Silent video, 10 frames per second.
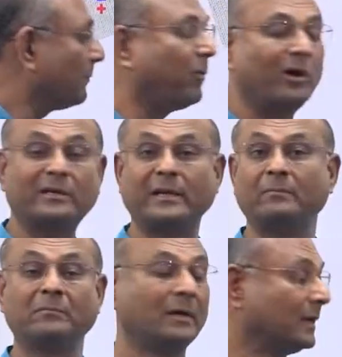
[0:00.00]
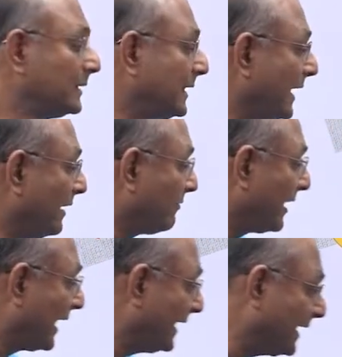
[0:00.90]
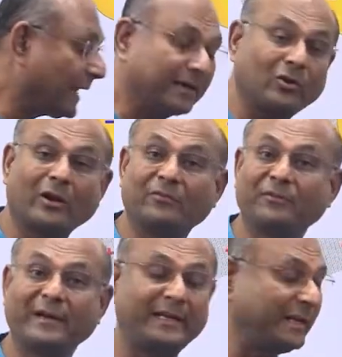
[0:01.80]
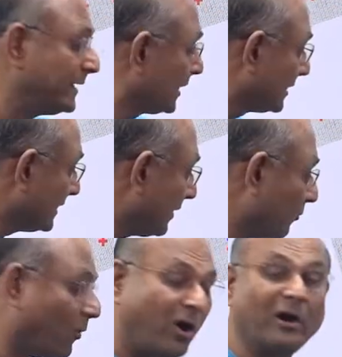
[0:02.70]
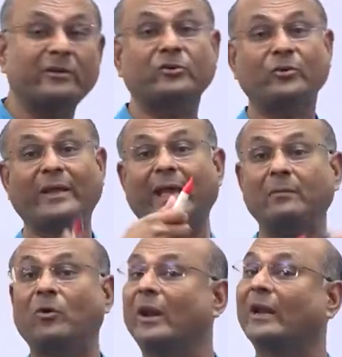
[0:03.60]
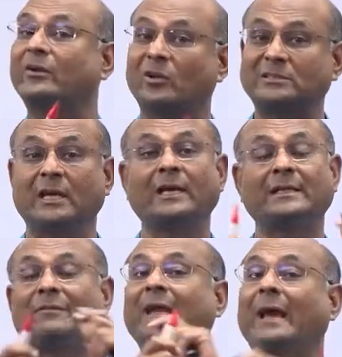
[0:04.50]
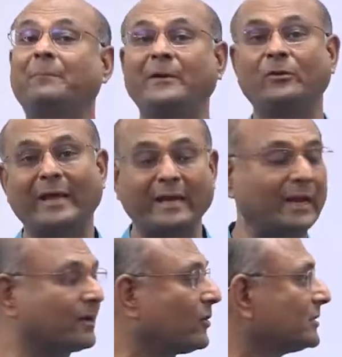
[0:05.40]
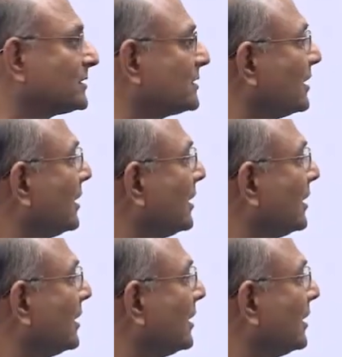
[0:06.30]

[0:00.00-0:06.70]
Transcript: bottom, they have high electron affinity. They want to gain more electrons. They're very happy to gain electrons.